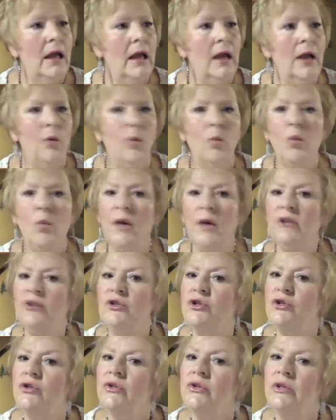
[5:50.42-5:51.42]

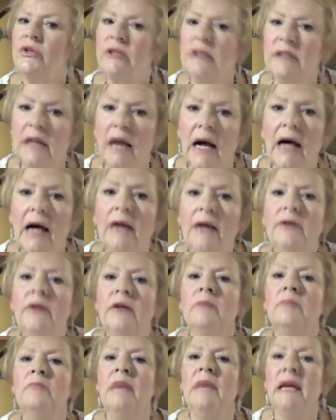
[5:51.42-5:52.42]
When God
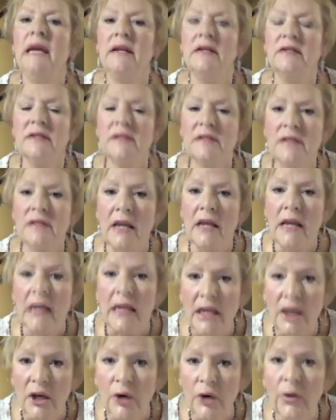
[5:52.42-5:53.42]
makes
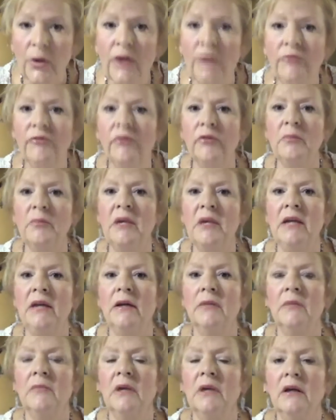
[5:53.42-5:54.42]
hearing from
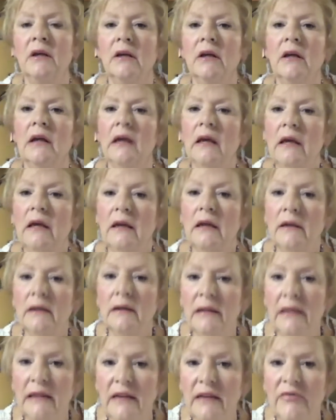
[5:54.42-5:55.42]
Him,
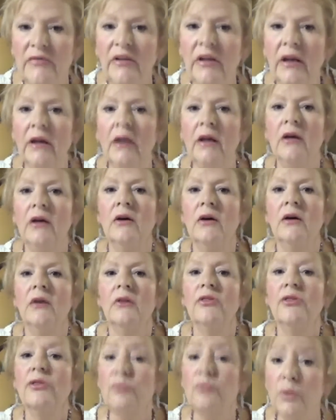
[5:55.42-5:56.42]
living
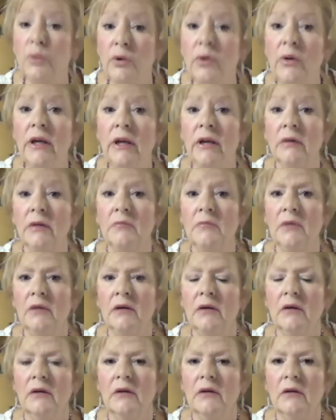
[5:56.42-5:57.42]
through Him,
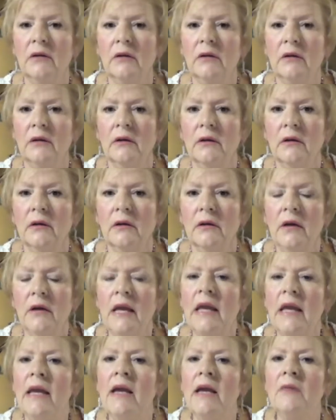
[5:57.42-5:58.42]

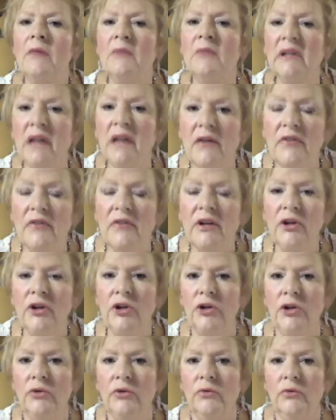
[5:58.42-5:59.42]
Him loving
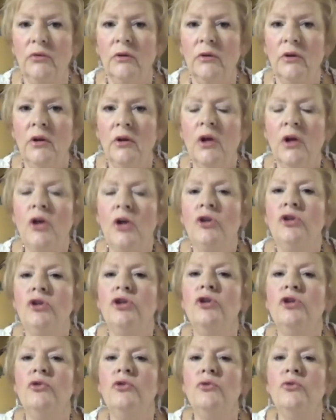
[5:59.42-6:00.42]
you,
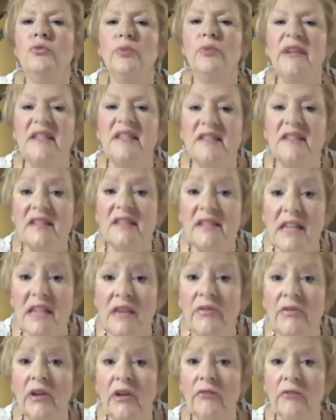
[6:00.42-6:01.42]
you
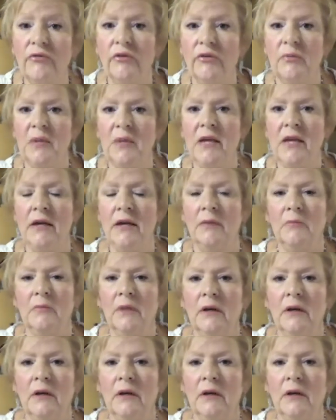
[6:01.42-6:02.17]
receiving from Him,